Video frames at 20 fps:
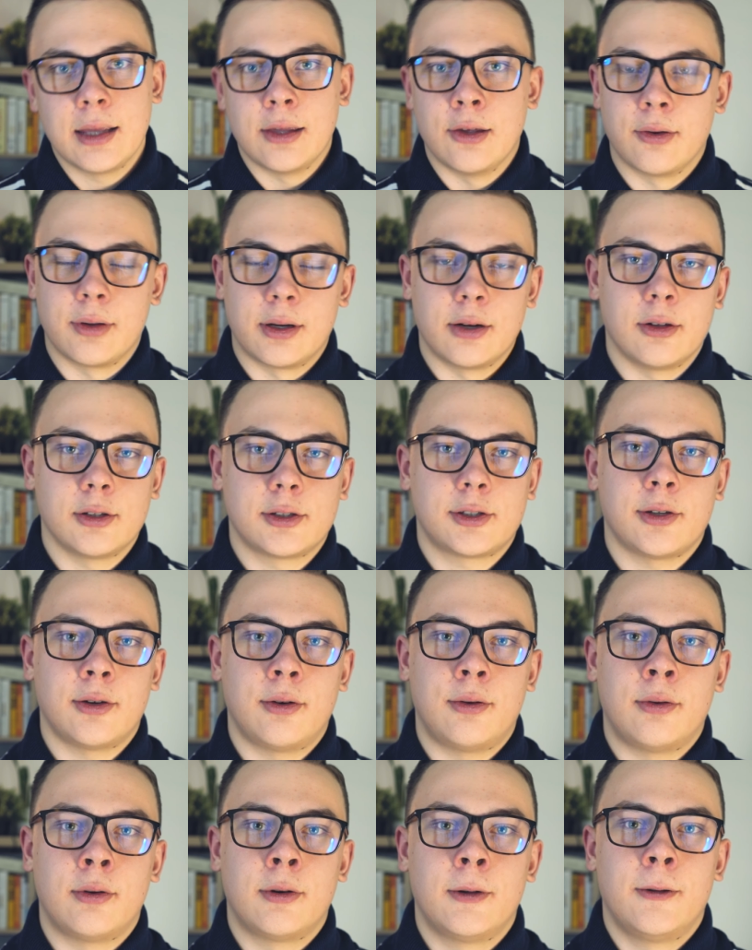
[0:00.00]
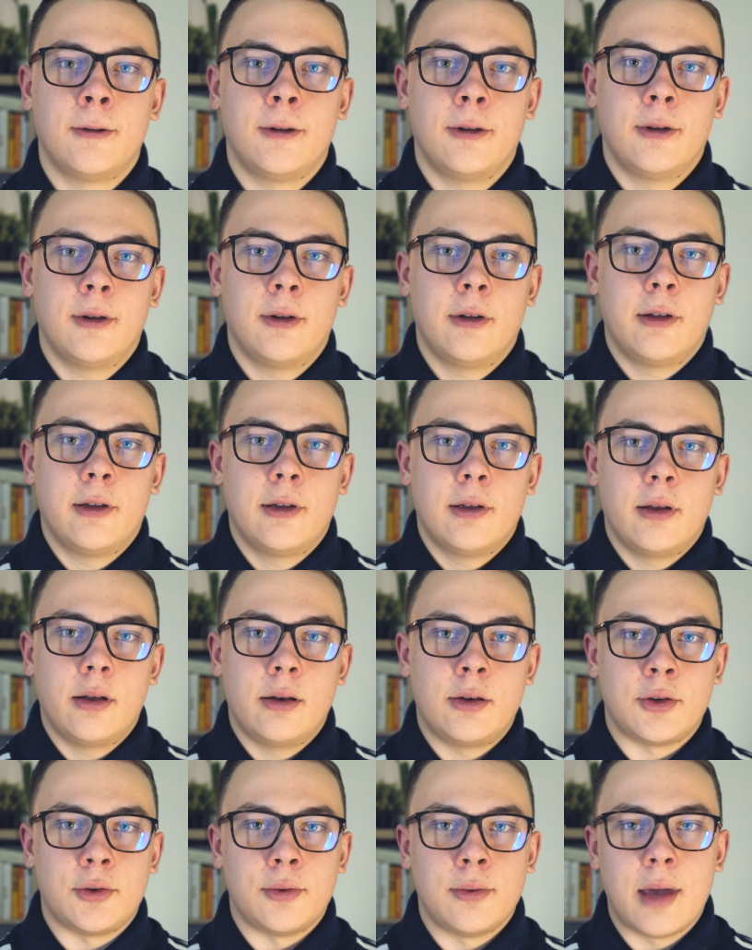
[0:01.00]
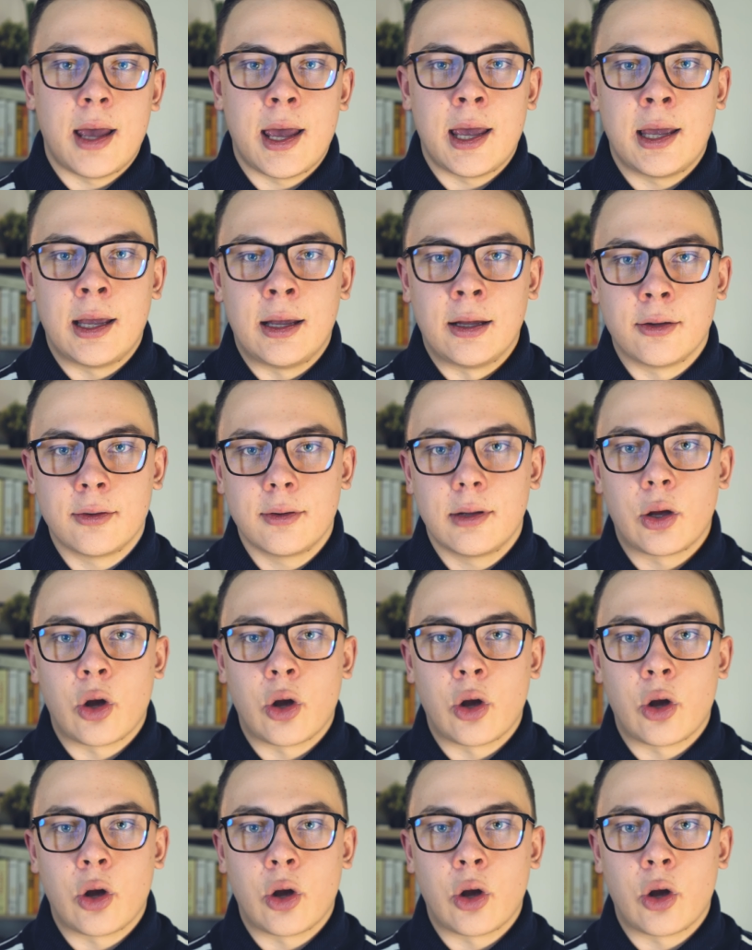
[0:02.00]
You can also do a